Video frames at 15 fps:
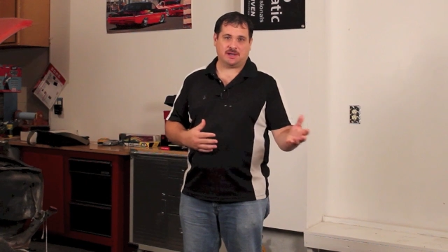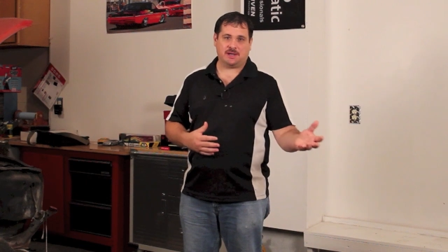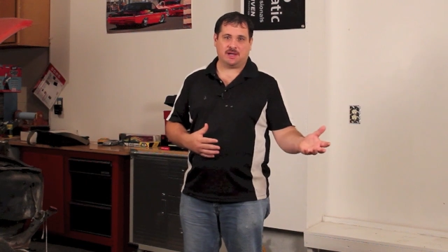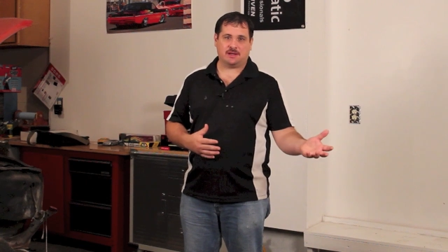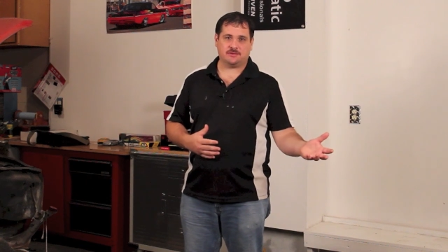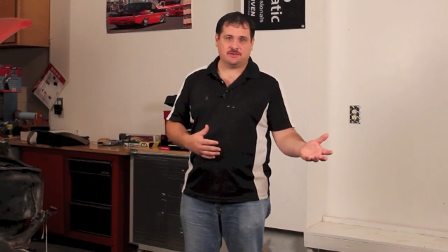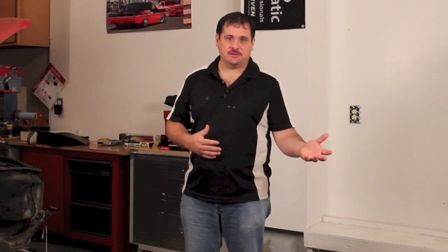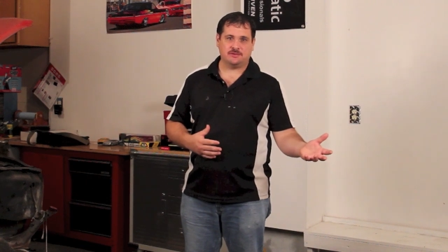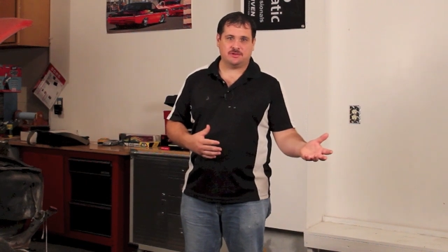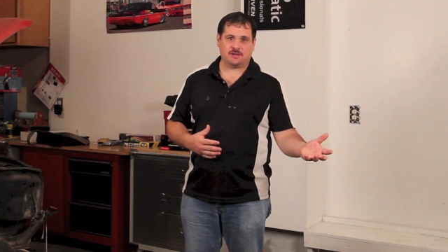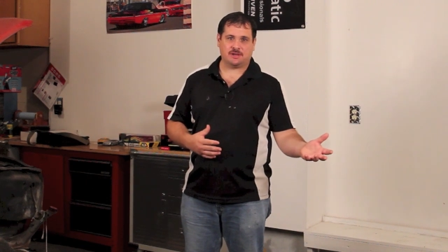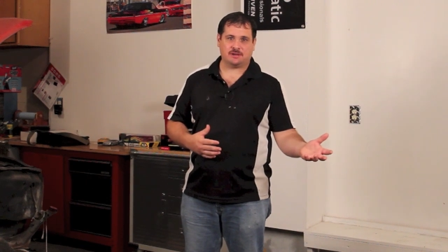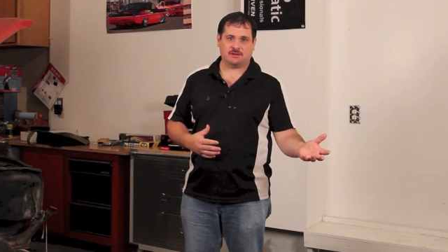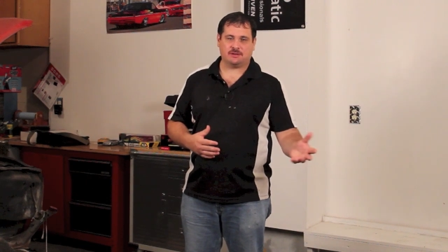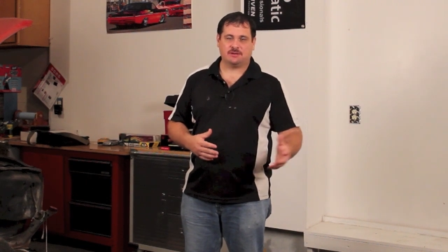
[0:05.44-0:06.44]
my how-to
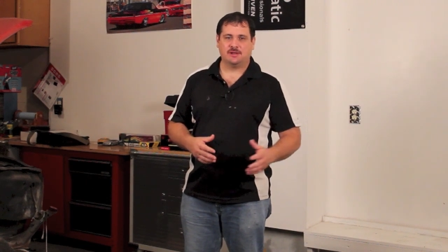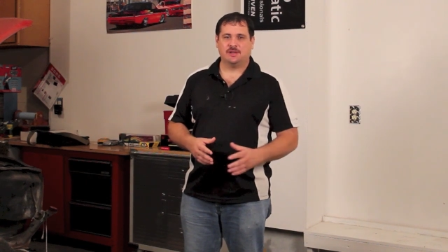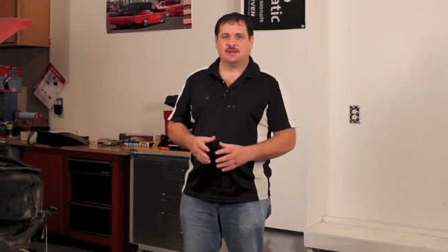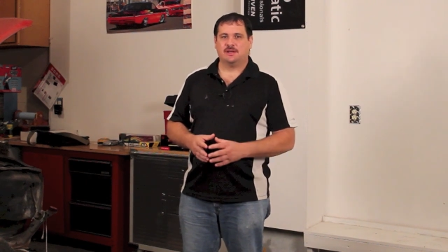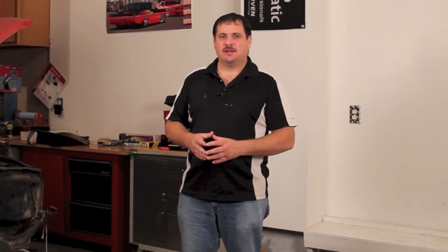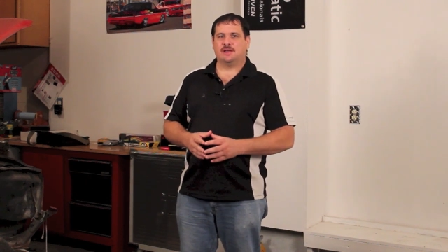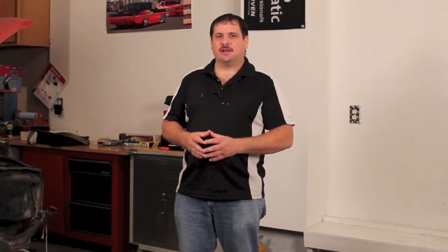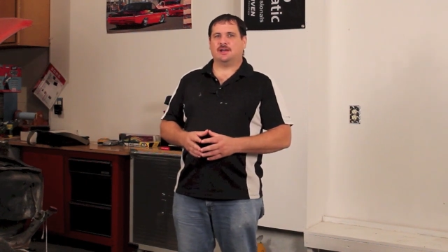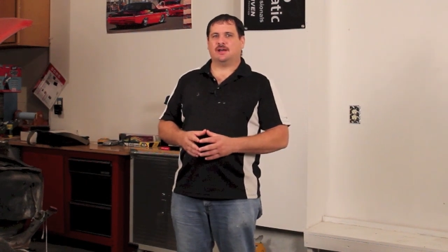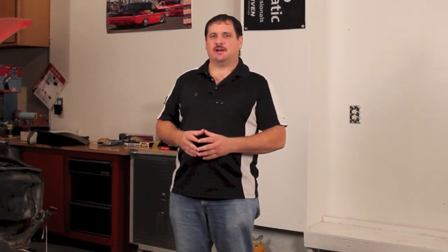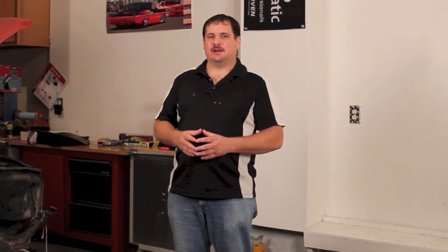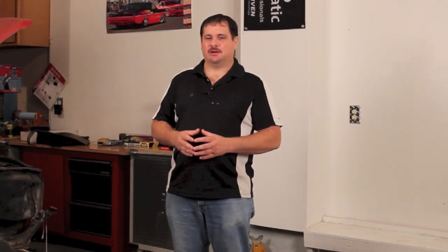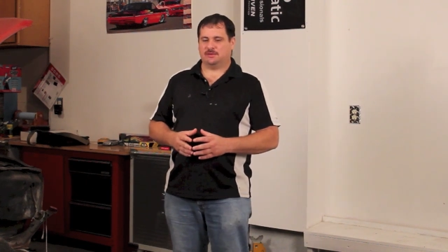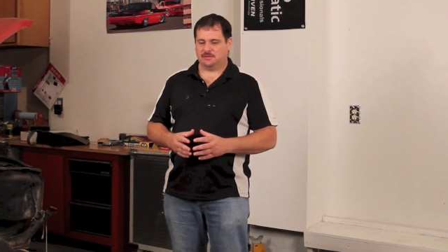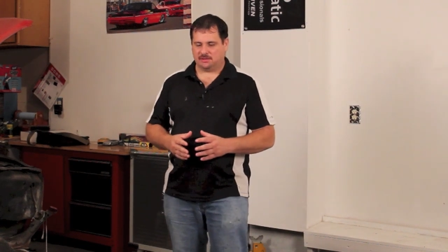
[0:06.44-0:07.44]
channel.
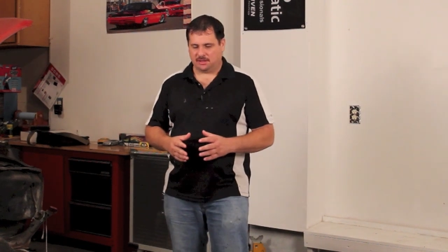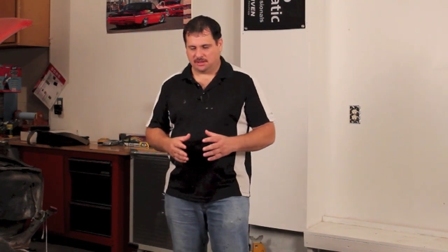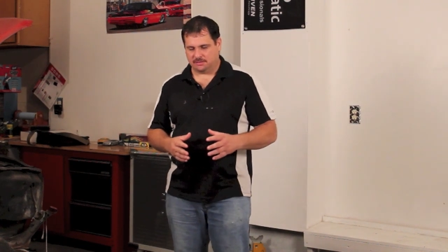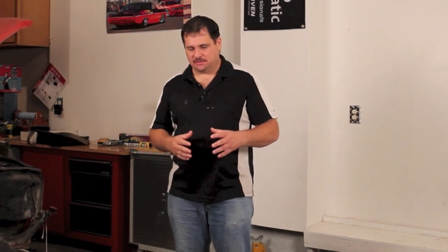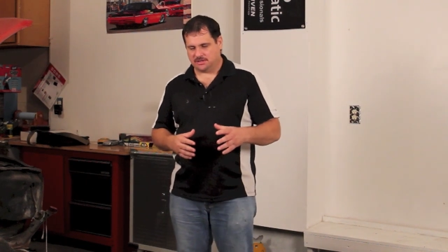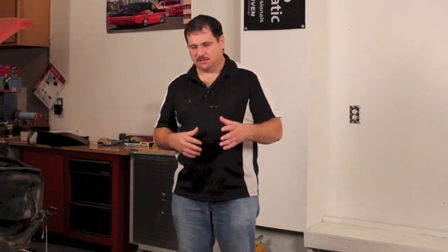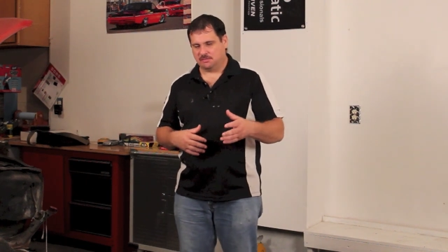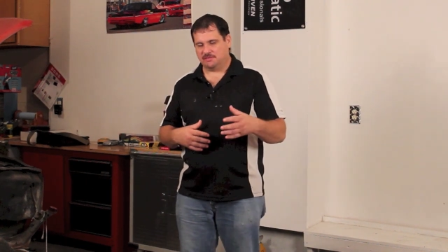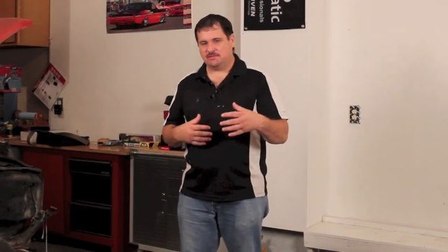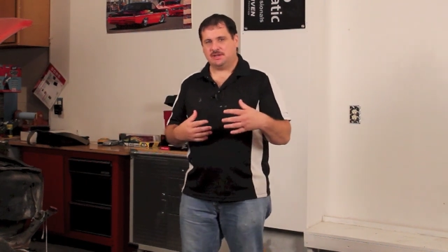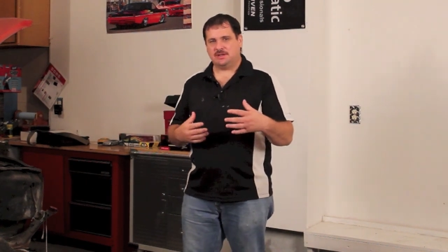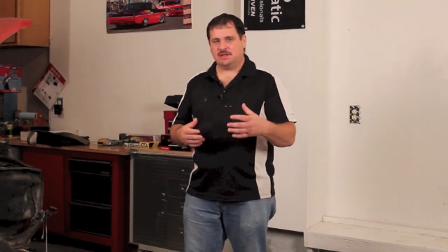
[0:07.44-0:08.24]
Some of the